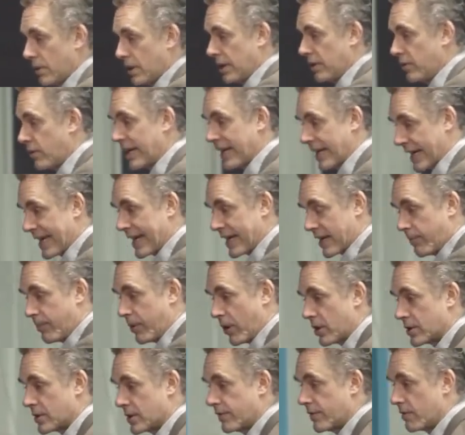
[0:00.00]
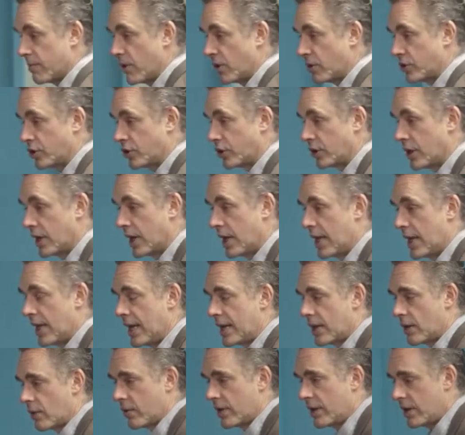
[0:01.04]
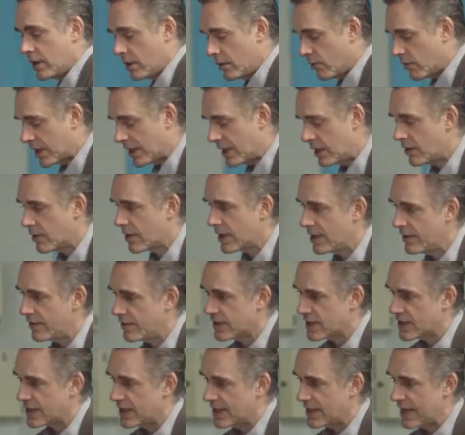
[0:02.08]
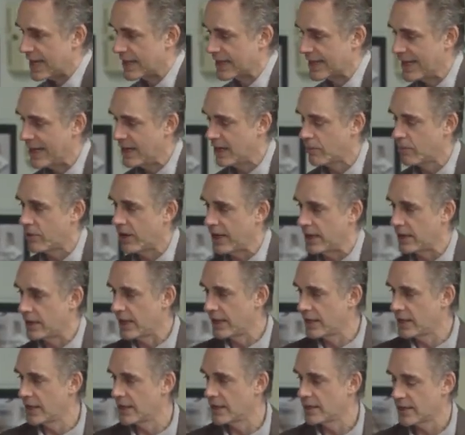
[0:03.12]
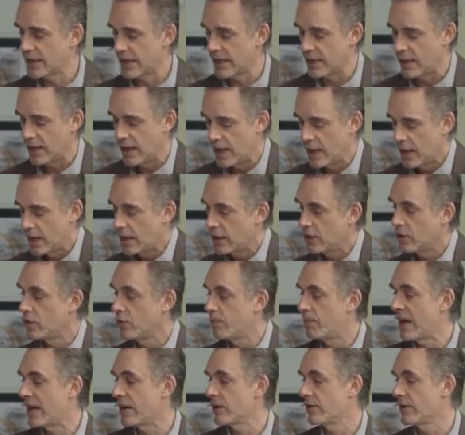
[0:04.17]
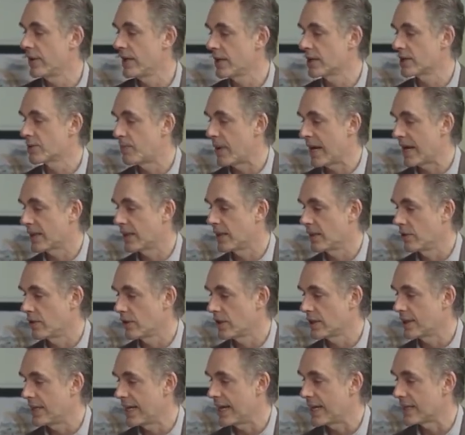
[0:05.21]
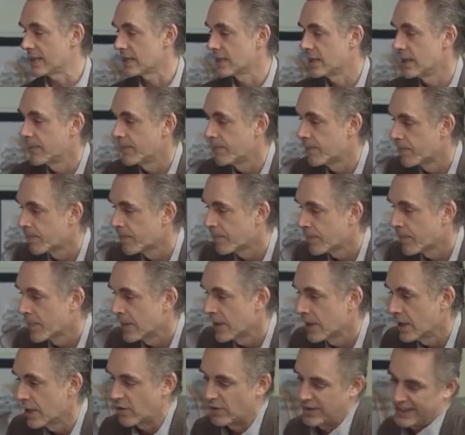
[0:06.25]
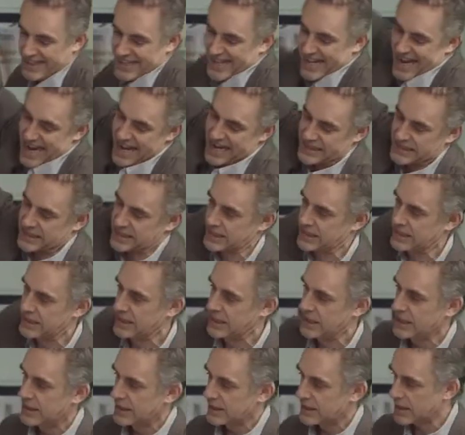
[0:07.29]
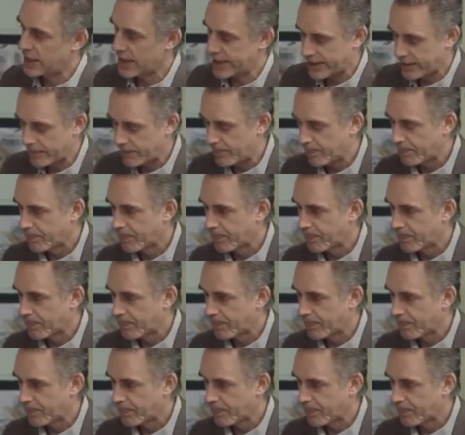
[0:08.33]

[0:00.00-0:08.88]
get a kick of positive emotion. You know, and you can even see that calibrated. Like, let's say you do better than expected on a test. You go, yes! It's like,